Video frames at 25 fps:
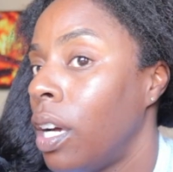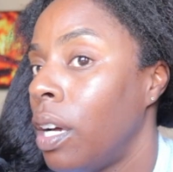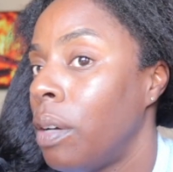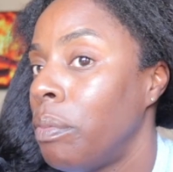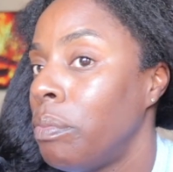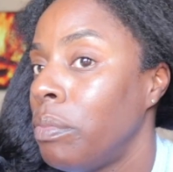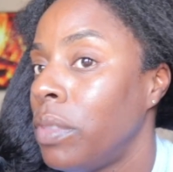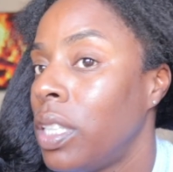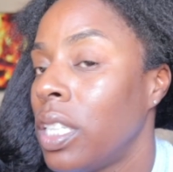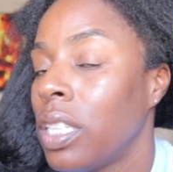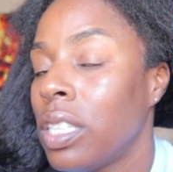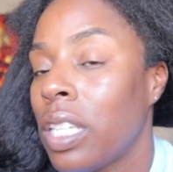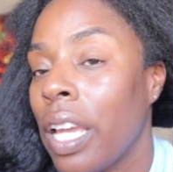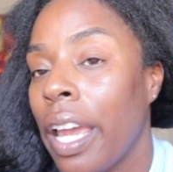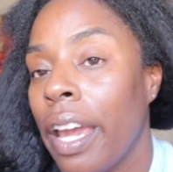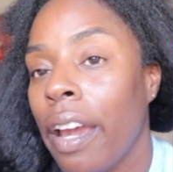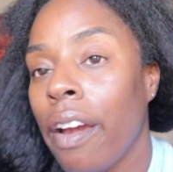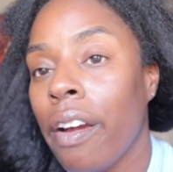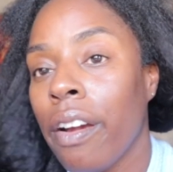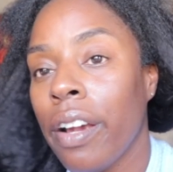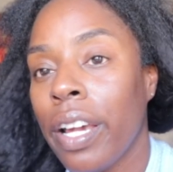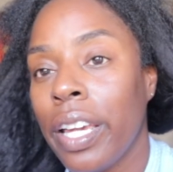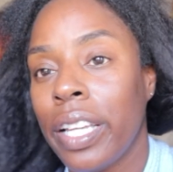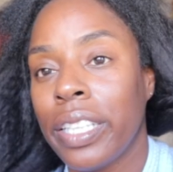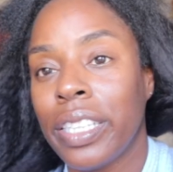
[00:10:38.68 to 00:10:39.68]
This
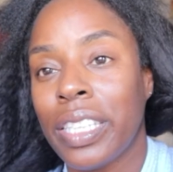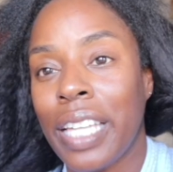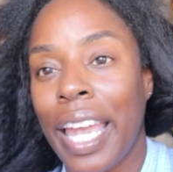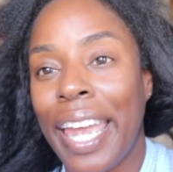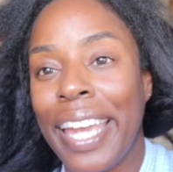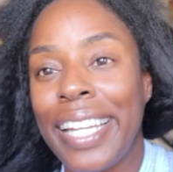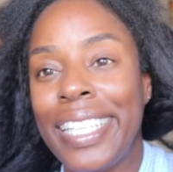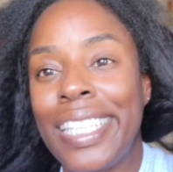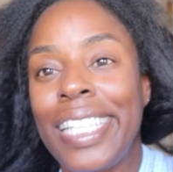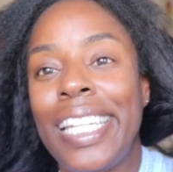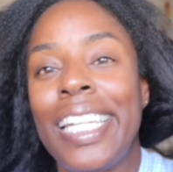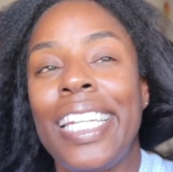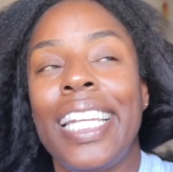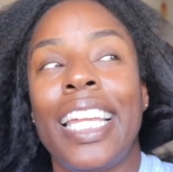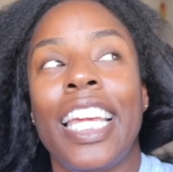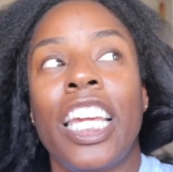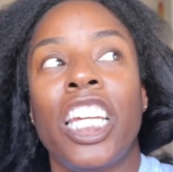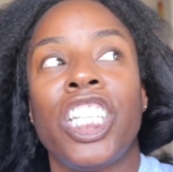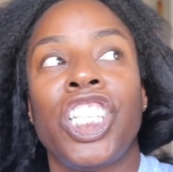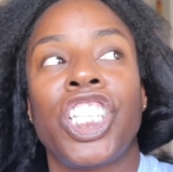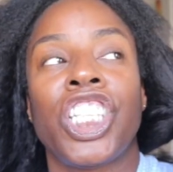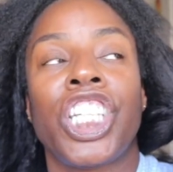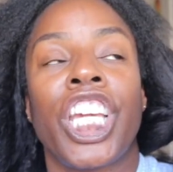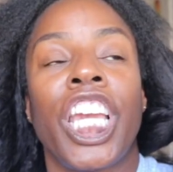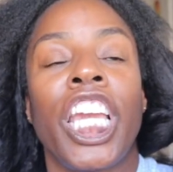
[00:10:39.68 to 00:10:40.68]
hair is
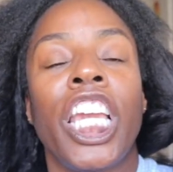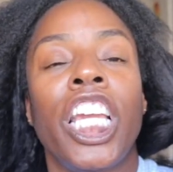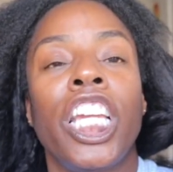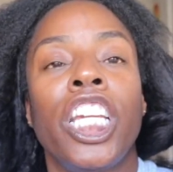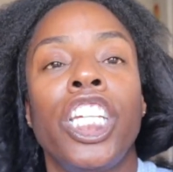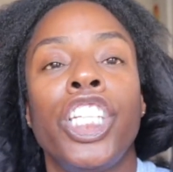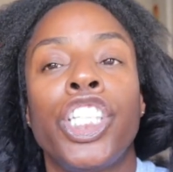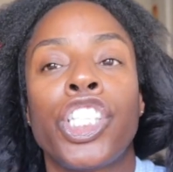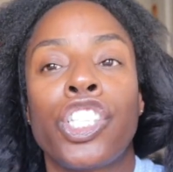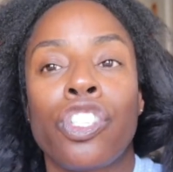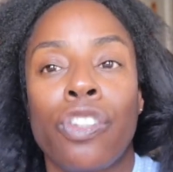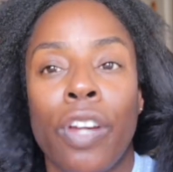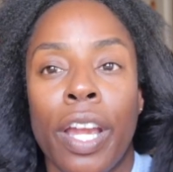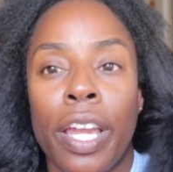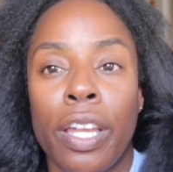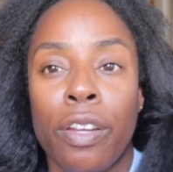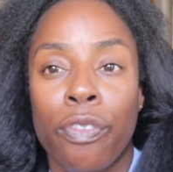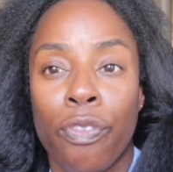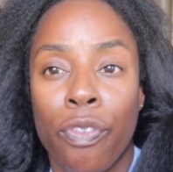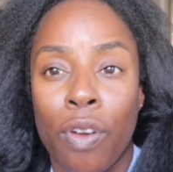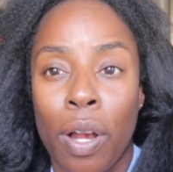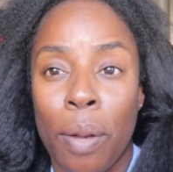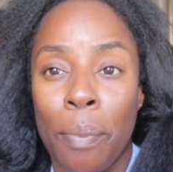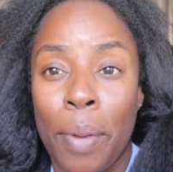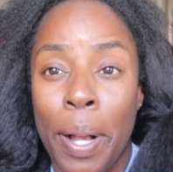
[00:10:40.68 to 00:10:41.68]
18-inch kinky straight
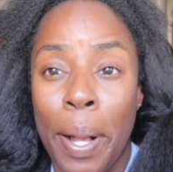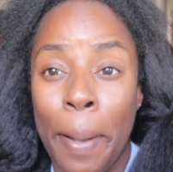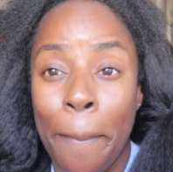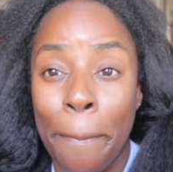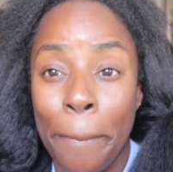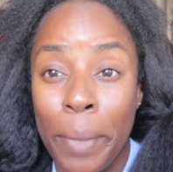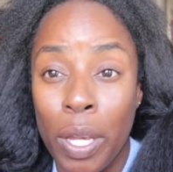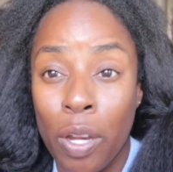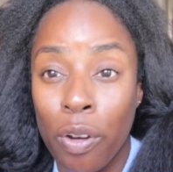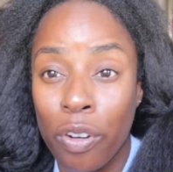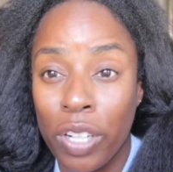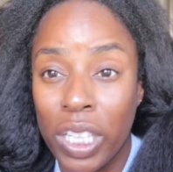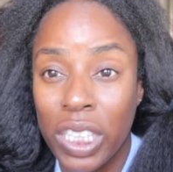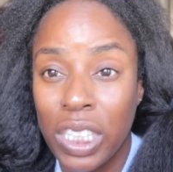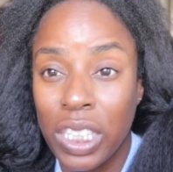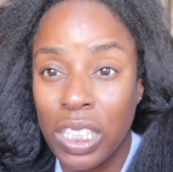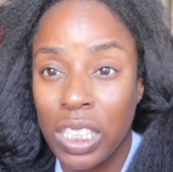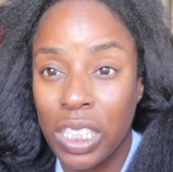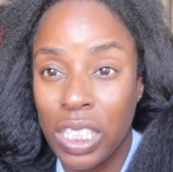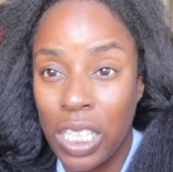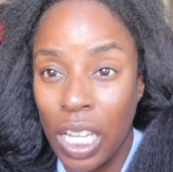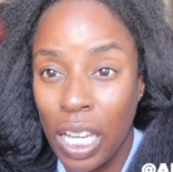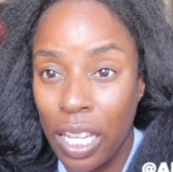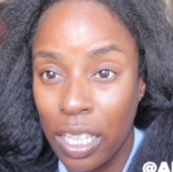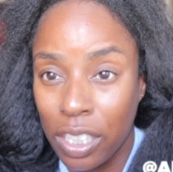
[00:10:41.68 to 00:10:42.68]
from Amira's
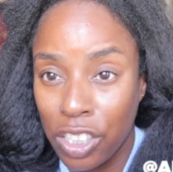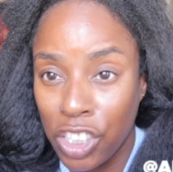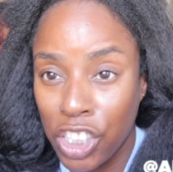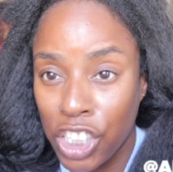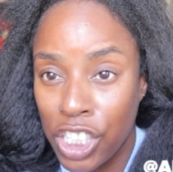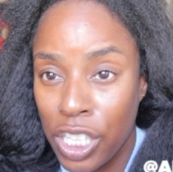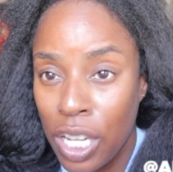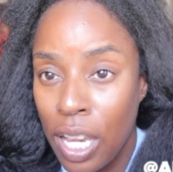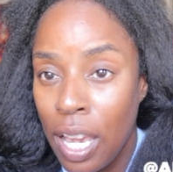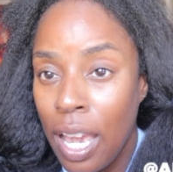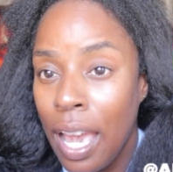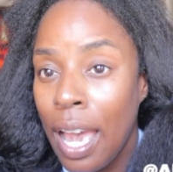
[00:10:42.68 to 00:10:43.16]
Touch.